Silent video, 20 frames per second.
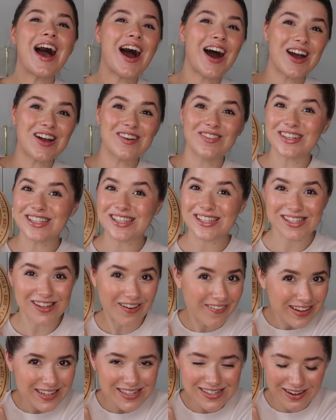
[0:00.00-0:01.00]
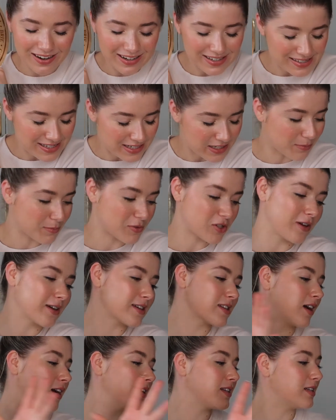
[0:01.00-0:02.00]
I am so excited. I'm so
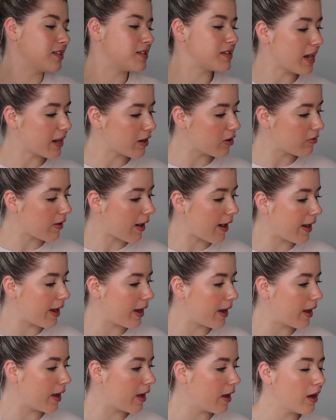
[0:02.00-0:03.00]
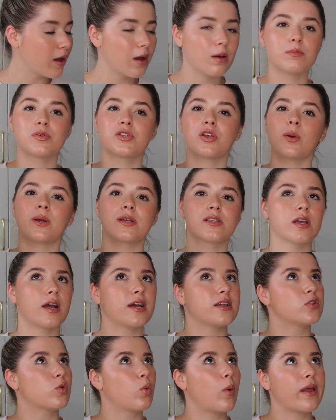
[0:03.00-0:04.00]
excited to decorate. I'm so
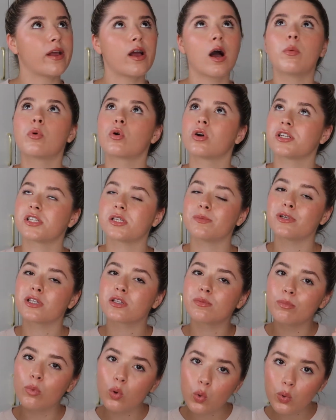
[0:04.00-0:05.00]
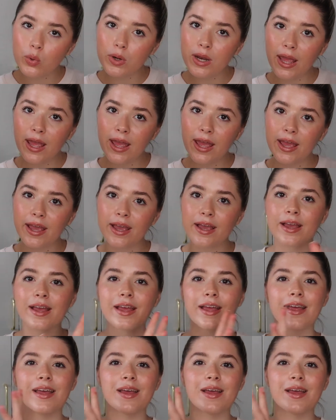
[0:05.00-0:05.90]
excited to wake up Christmas morning.